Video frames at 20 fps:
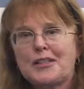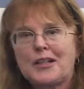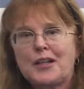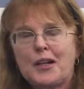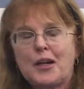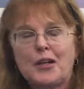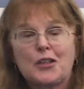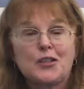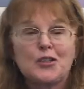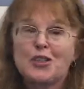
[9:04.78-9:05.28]

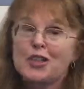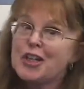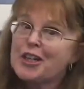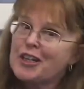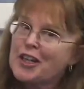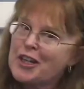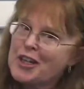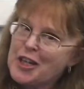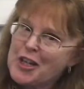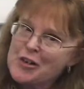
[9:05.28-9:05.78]
a
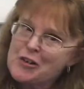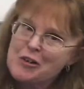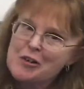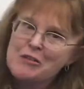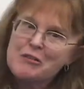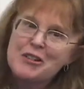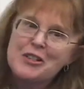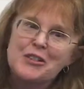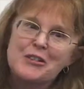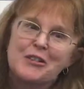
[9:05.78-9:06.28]
CNN
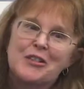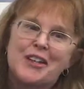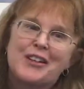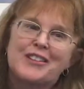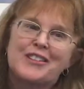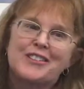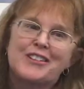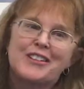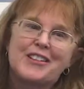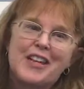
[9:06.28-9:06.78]
hero in
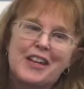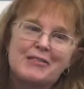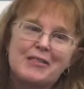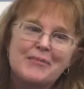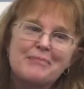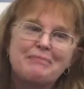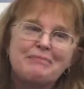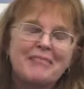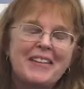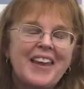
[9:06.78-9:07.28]

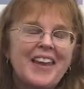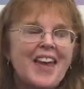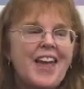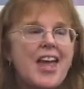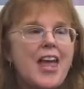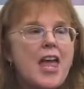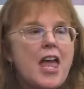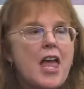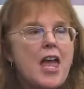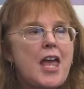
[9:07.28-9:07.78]
2011.
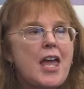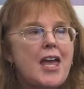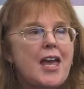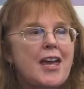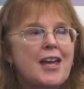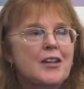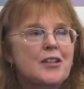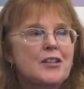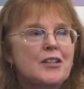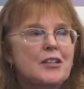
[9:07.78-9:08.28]

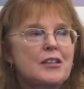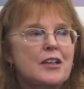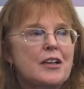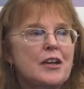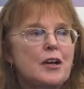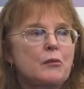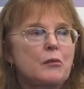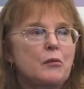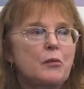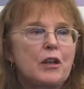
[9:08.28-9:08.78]

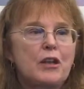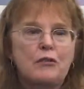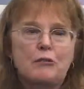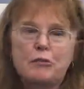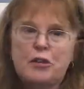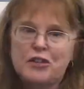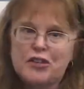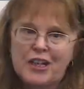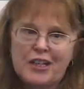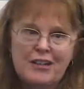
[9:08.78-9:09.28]
And we've
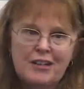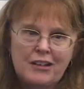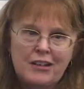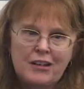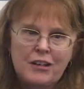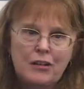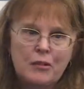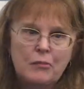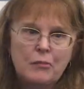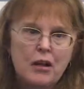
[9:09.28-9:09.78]
presented
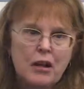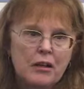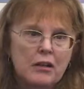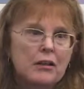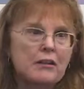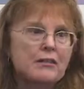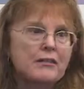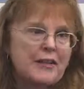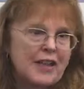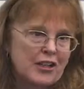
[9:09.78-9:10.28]
our
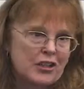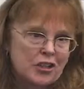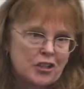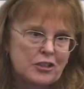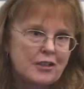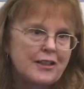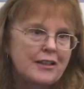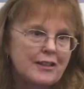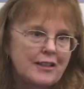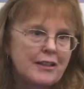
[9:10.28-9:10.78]
model
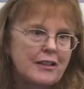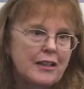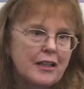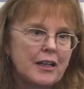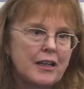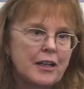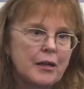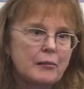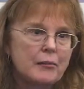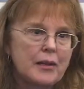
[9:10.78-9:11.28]
nationally
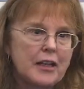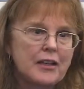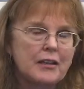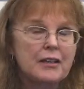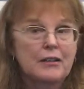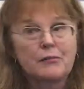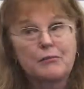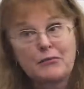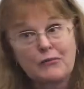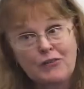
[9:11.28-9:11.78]
and,
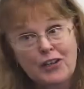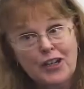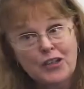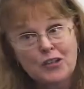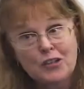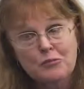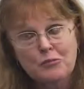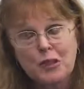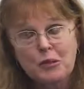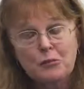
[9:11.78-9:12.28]
in
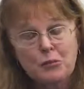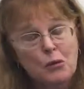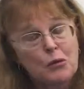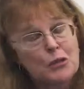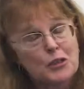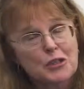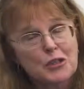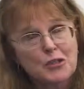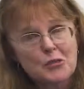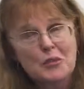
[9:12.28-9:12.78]
fact, in
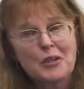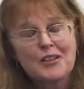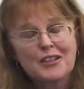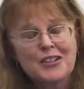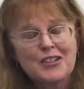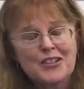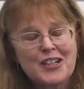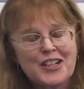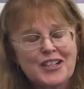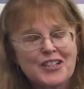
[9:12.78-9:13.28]
Poland as well,
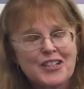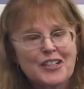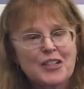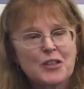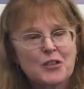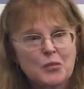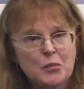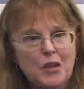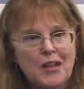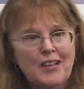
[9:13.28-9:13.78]
internationally
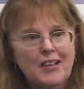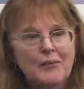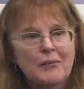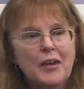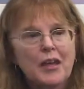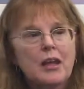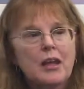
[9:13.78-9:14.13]
as well.